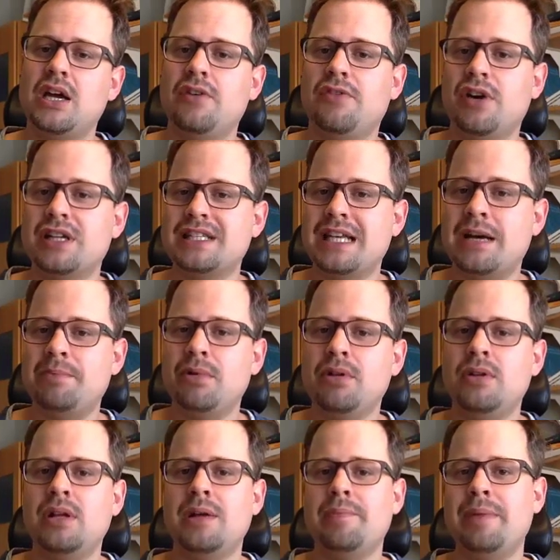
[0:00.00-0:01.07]
For
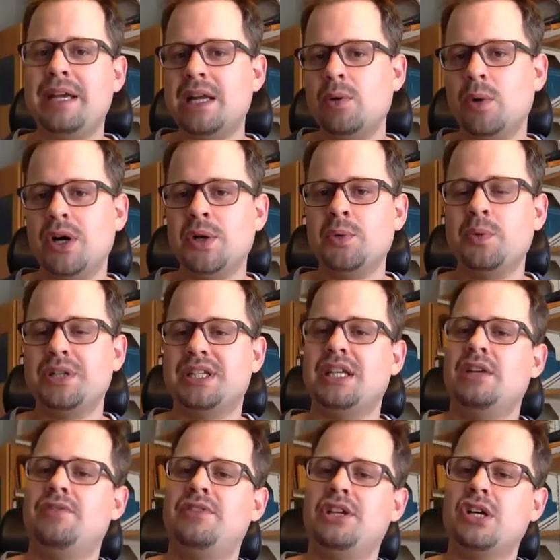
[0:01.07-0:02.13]
example, beta one would
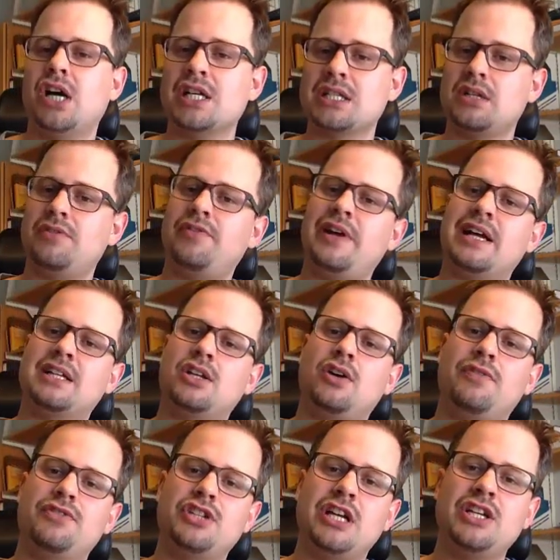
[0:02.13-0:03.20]
give the causal effect
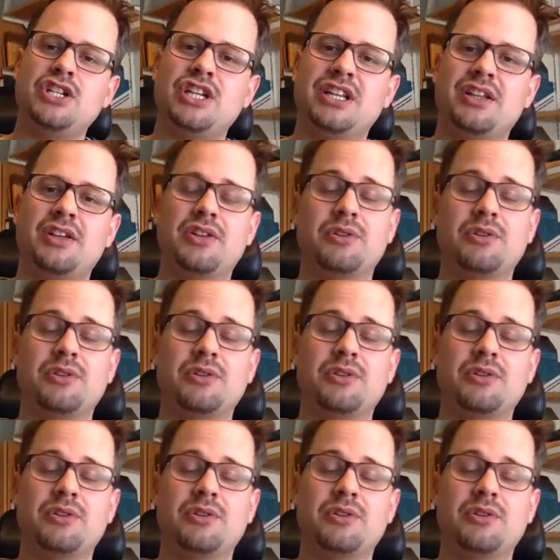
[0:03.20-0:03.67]
of changing